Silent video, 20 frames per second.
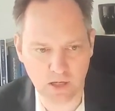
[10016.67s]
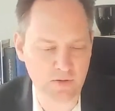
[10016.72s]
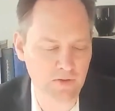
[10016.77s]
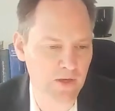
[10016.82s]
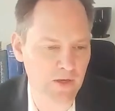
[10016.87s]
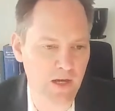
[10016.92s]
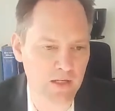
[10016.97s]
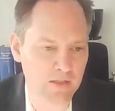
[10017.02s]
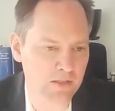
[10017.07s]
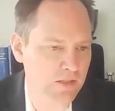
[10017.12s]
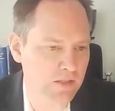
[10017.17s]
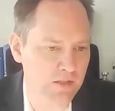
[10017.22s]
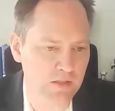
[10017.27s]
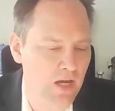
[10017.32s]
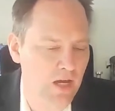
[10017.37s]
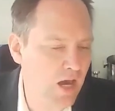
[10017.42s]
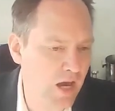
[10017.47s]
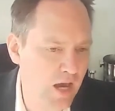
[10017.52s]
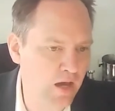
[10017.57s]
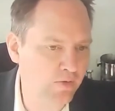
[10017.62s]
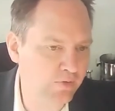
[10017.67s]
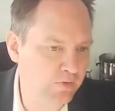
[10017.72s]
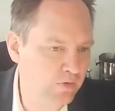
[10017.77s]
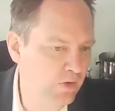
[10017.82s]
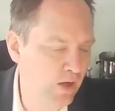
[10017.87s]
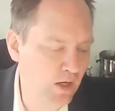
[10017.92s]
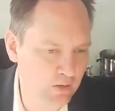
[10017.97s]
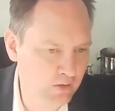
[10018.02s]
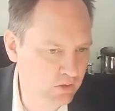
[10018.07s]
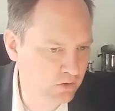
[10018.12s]
and the others I have
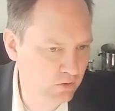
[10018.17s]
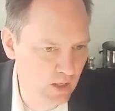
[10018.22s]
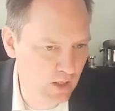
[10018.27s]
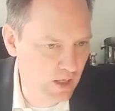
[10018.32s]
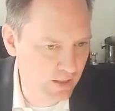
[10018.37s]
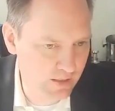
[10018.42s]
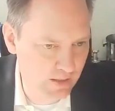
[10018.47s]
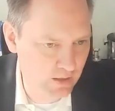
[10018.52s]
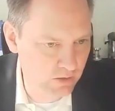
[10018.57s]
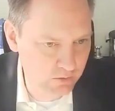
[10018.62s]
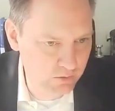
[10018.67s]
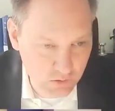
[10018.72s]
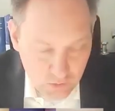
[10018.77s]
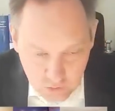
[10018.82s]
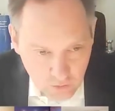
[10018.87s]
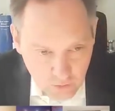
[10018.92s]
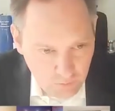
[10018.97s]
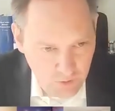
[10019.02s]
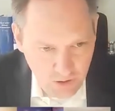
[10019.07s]
to line out too,